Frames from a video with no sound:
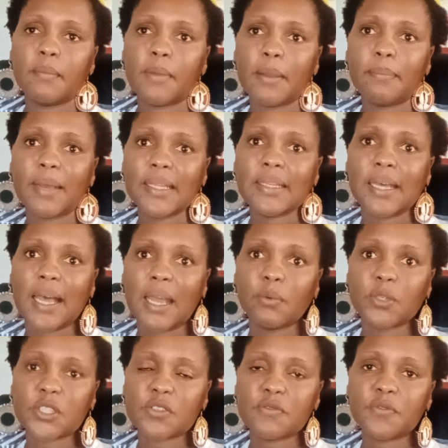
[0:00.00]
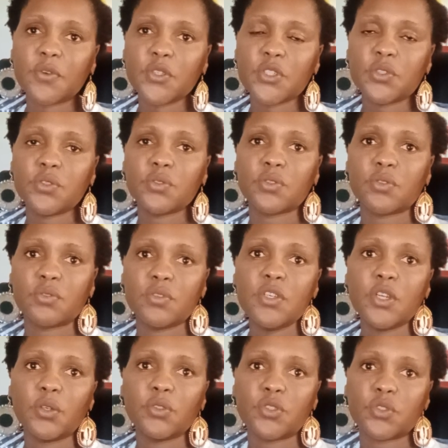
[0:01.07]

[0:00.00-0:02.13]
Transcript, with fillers: My mother, I was forced to, you know,